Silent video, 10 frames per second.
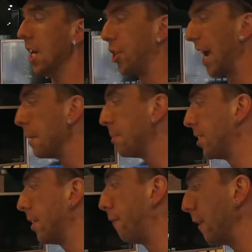James
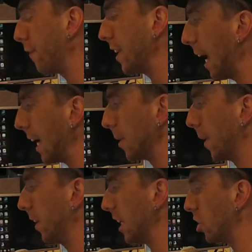is a 58 year
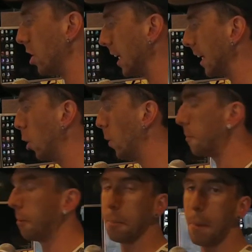old engineer who
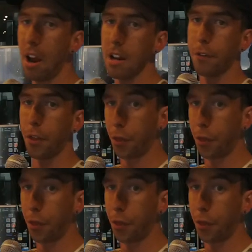has been married for